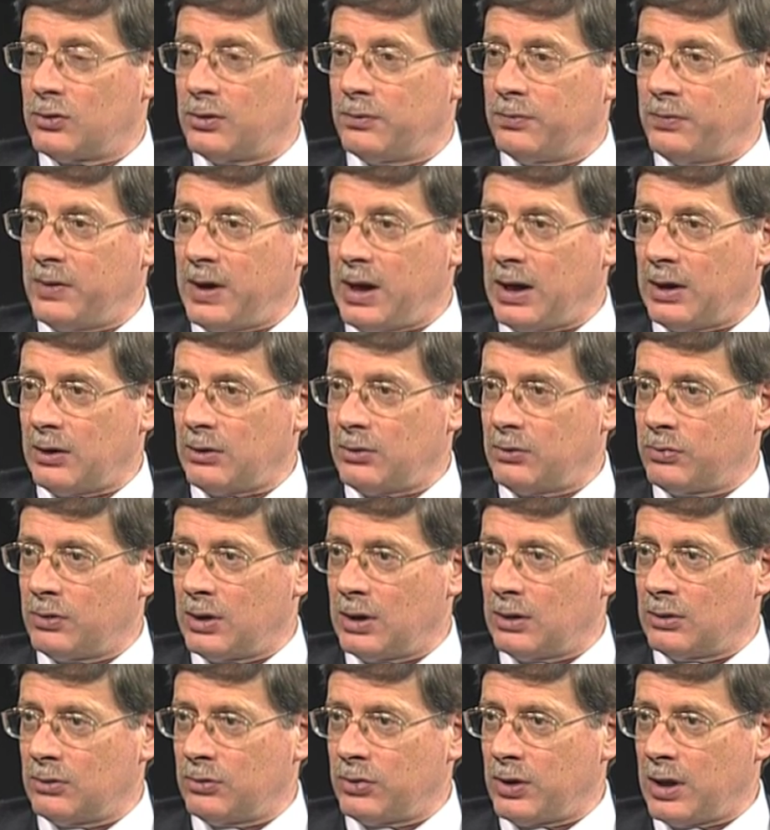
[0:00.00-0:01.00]
The fact
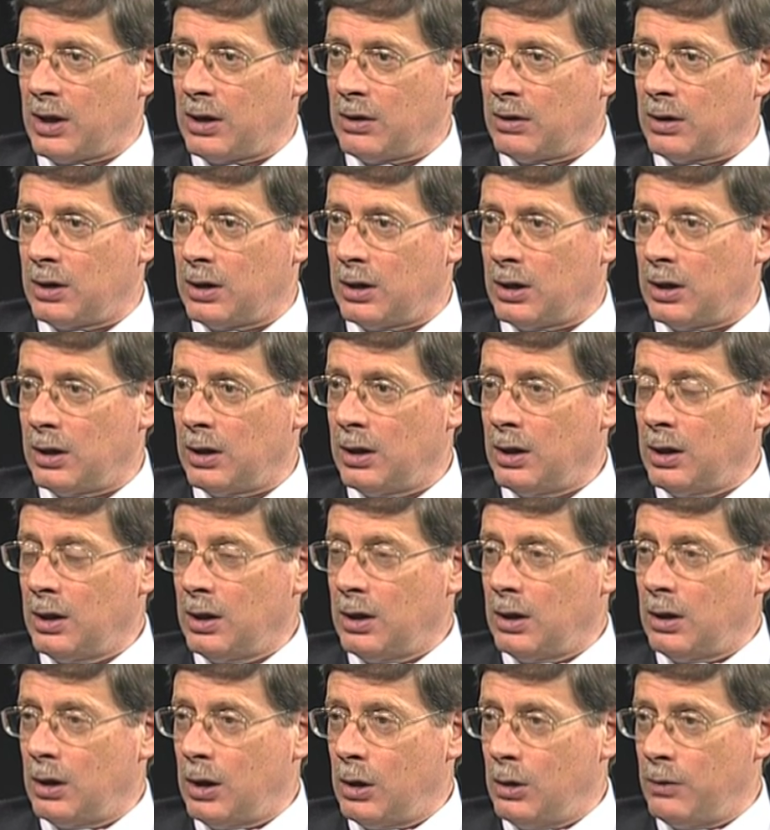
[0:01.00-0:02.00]
that there are
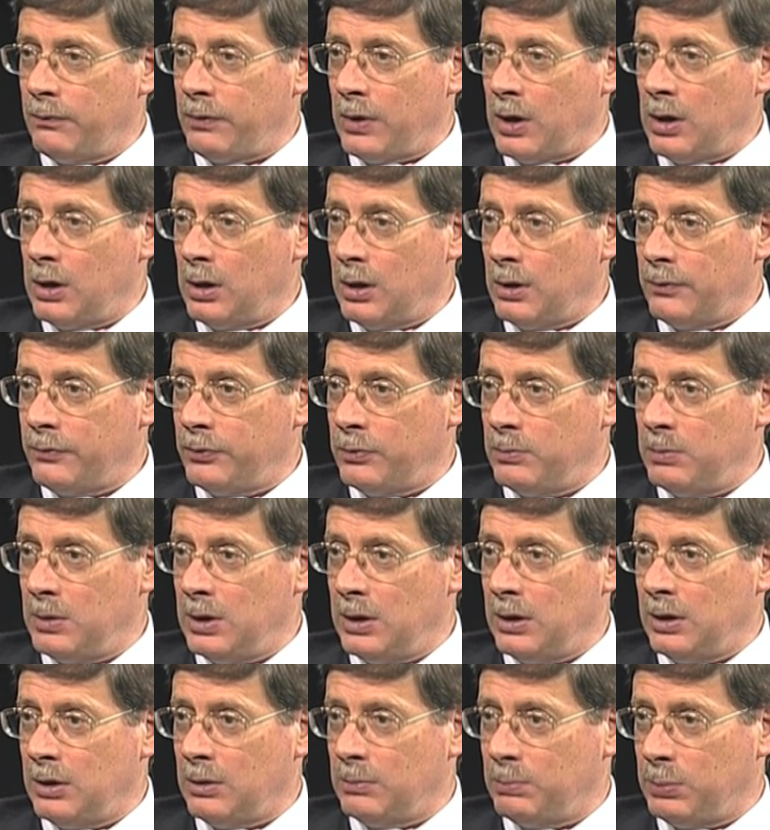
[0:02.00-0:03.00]
over
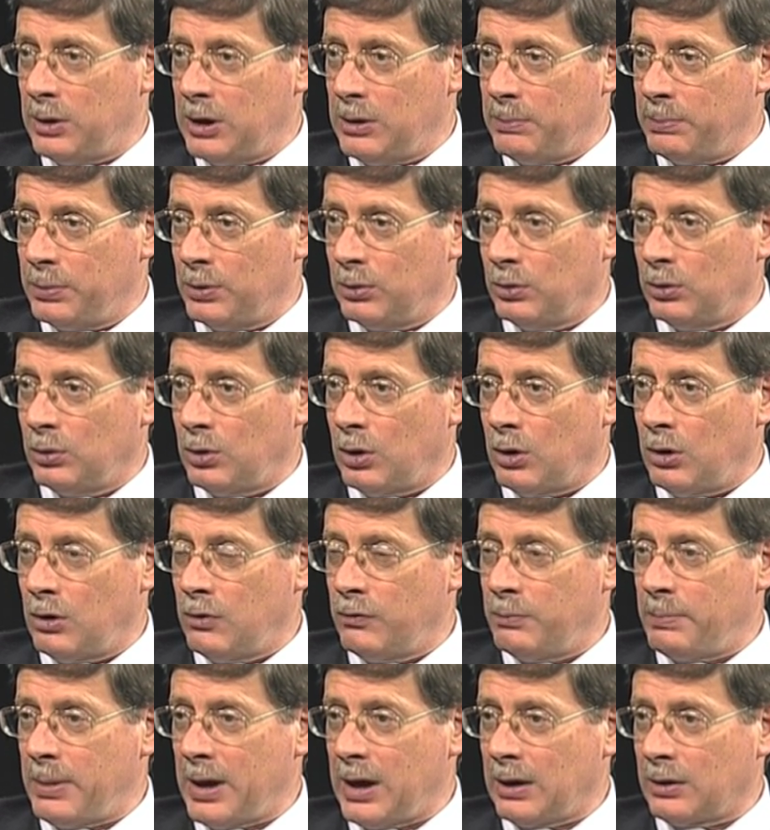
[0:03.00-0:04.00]
500,000 people
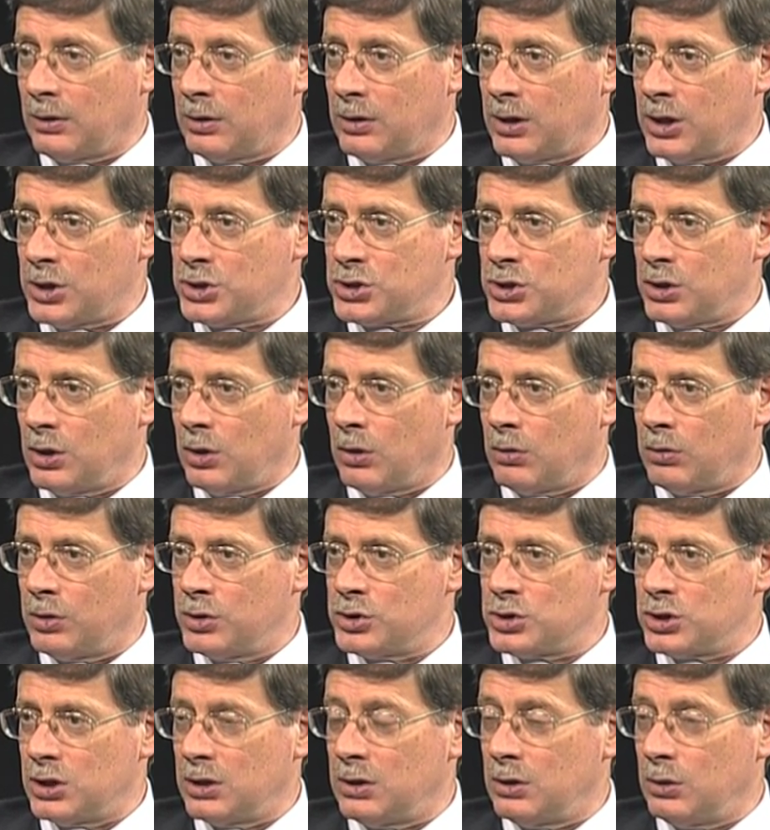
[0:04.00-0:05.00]
of Bangladeshi
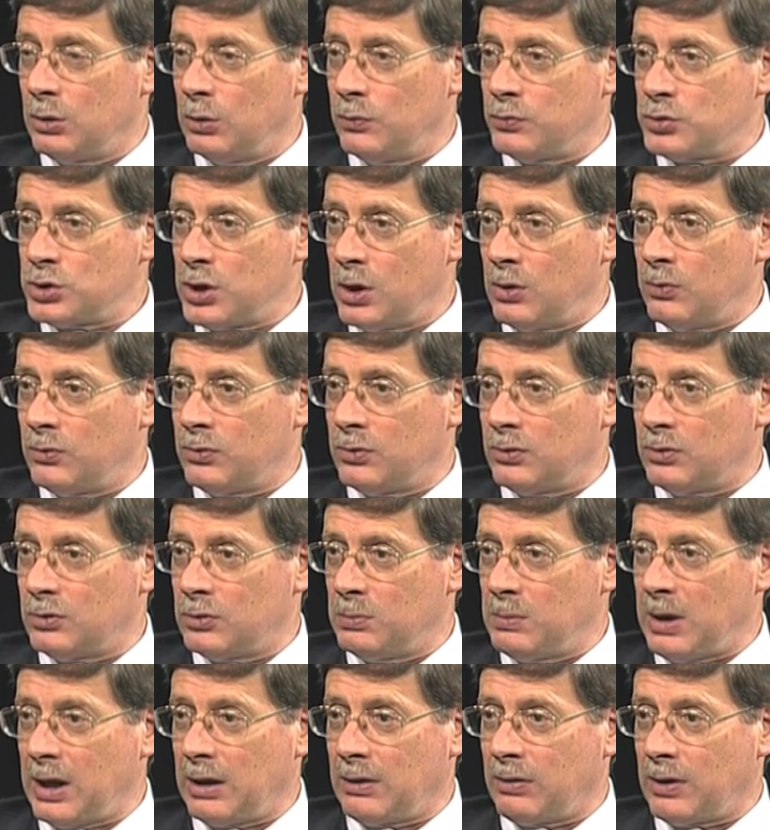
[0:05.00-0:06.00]
origin who've chosen
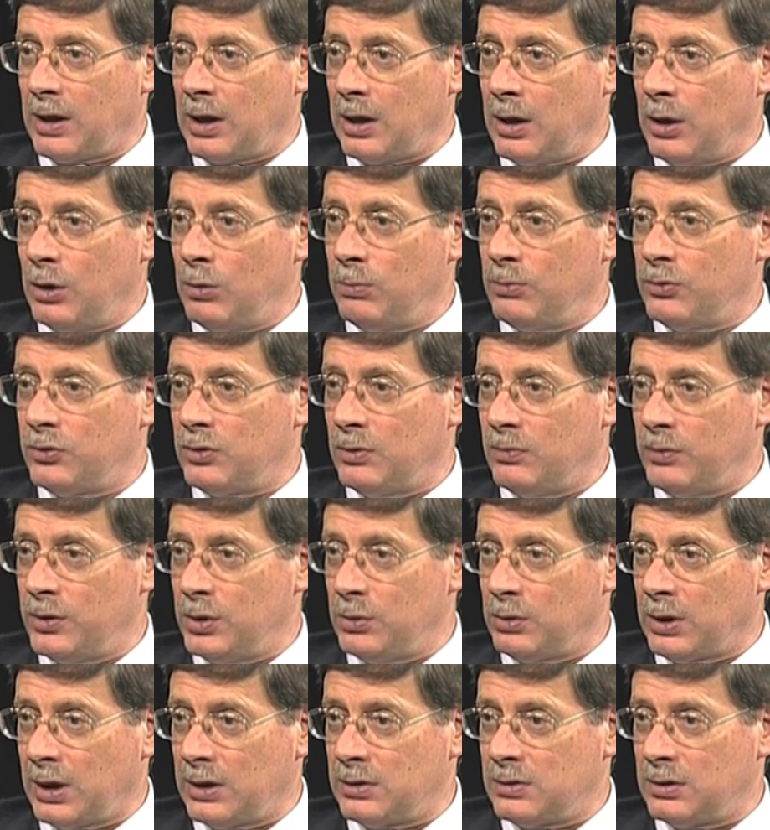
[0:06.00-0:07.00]
to make their homes in the
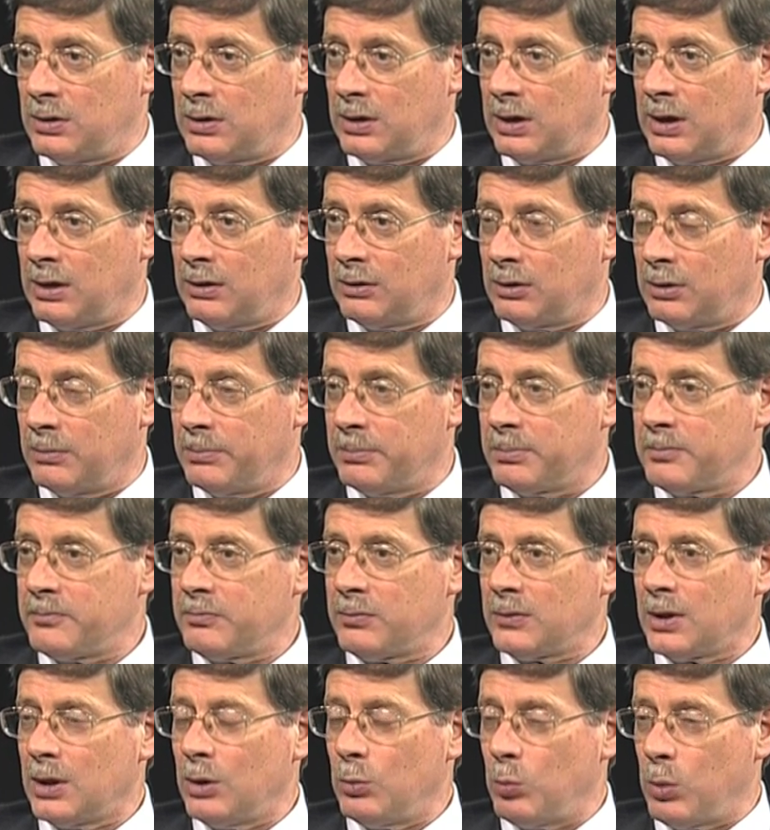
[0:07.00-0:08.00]
United Kingdom,
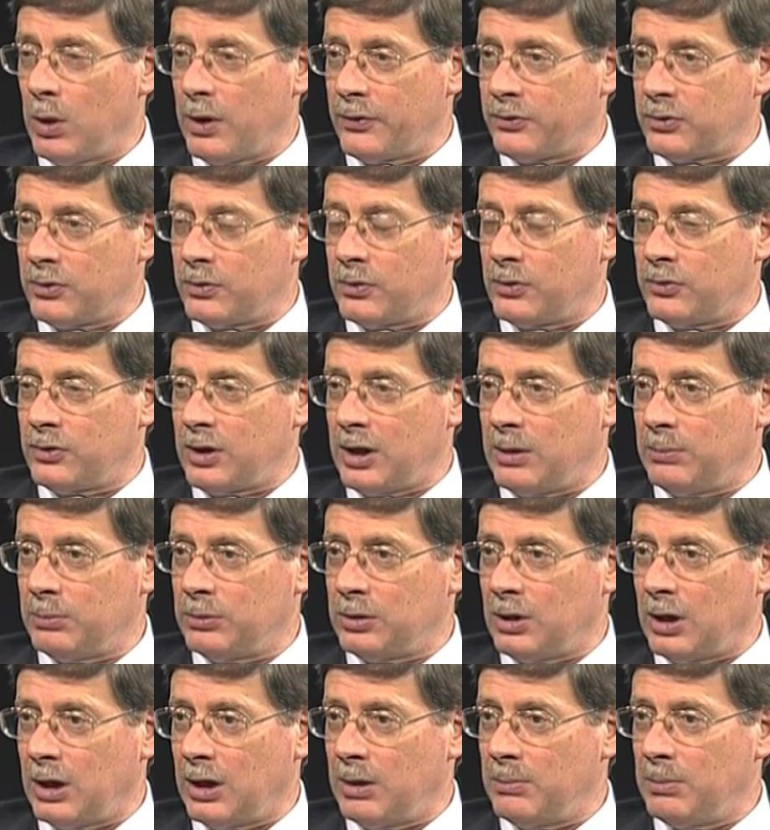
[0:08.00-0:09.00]
whilst at the same
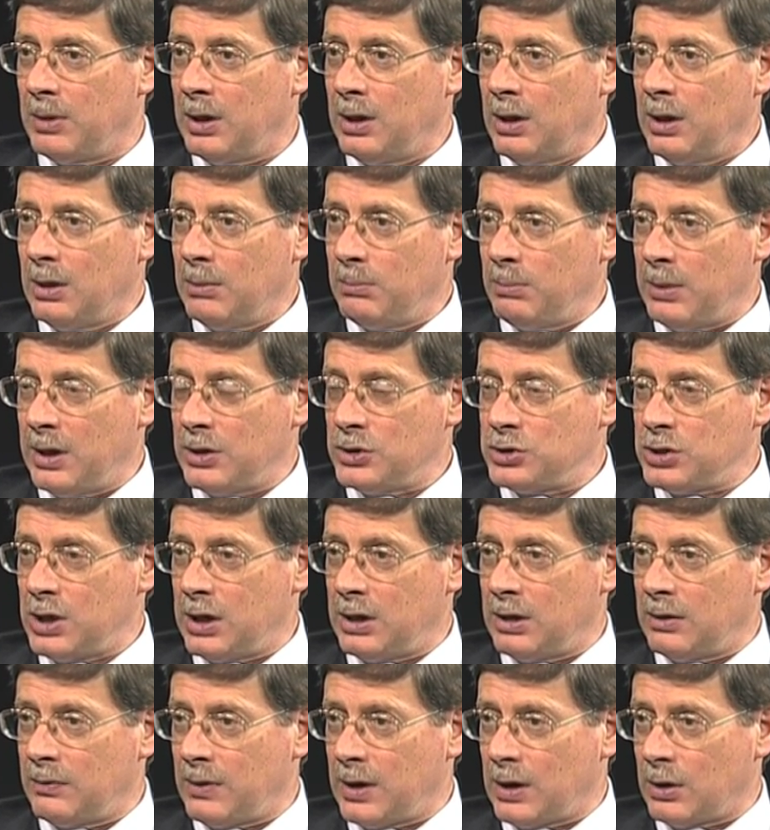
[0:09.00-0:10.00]
time
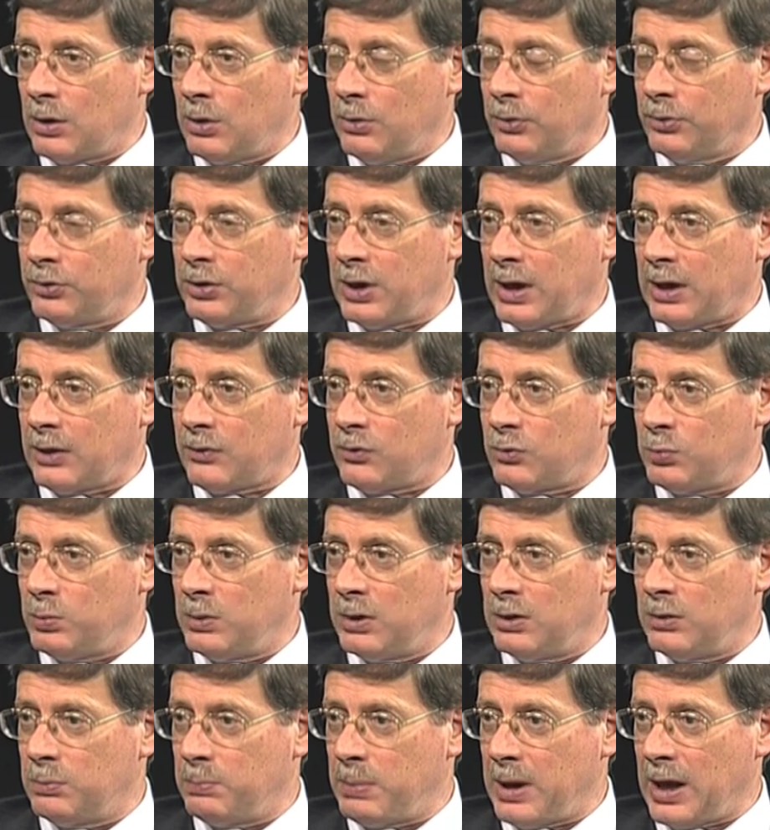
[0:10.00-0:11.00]
maintaining their contacts
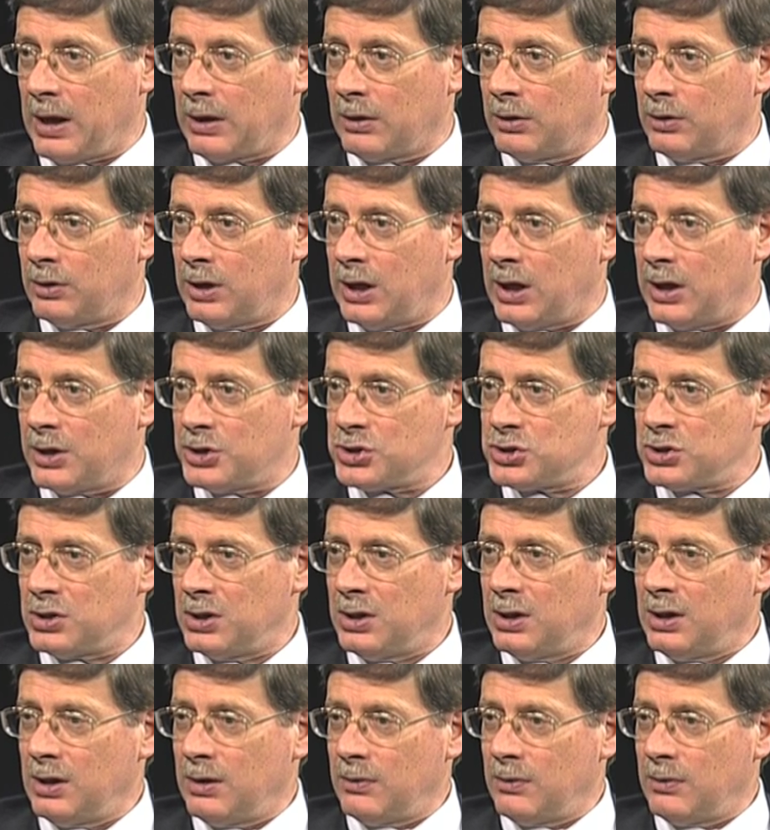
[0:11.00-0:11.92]
with Bangladesh.